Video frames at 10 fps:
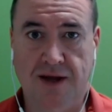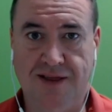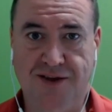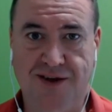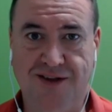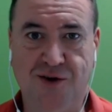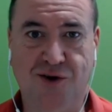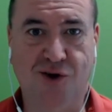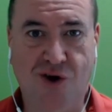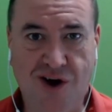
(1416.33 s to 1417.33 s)
the
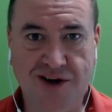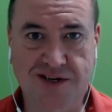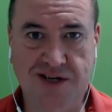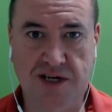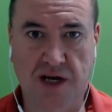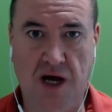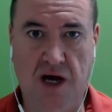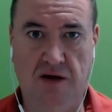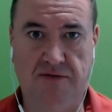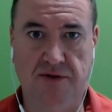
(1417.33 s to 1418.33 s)
cost
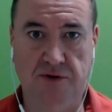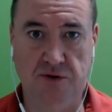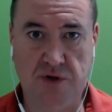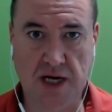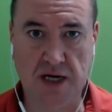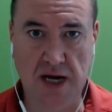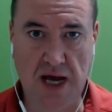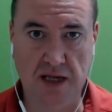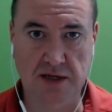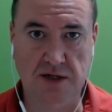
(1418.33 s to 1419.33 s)
of new
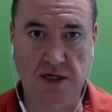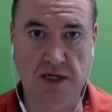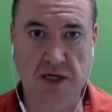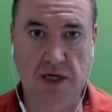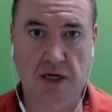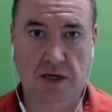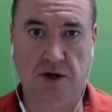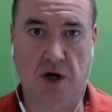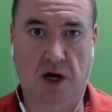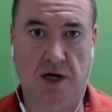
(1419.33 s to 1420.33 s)
technology, the
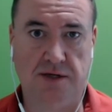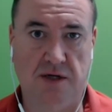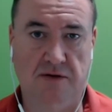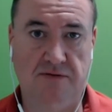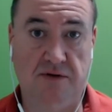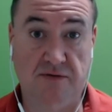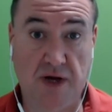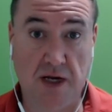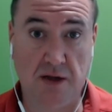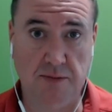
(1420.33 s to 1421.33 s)
cost of
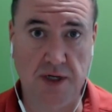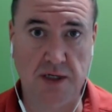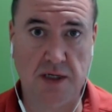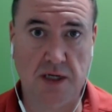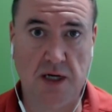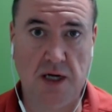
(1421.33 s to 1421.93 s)
development,